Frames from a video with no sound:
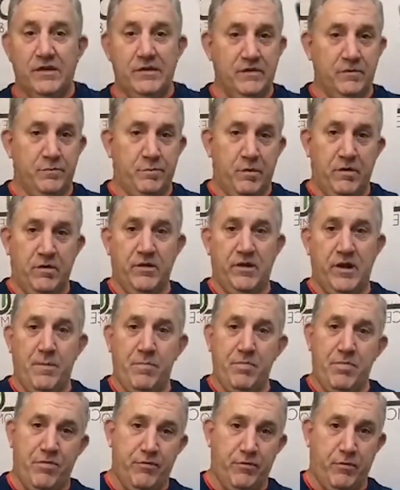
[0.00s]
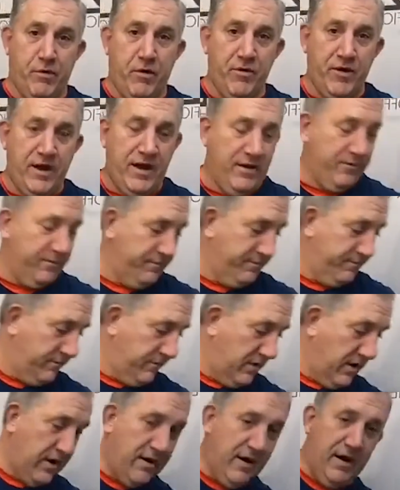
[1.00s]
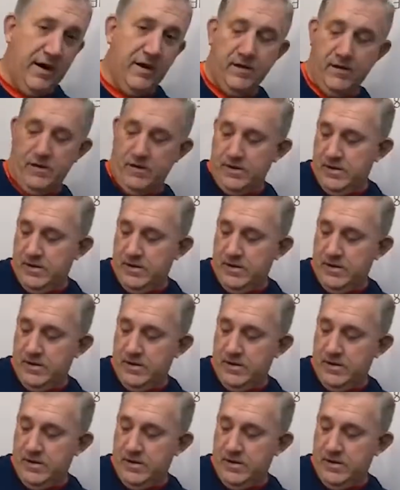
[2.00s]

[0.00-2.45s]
you just pull it up and throw it out. All right.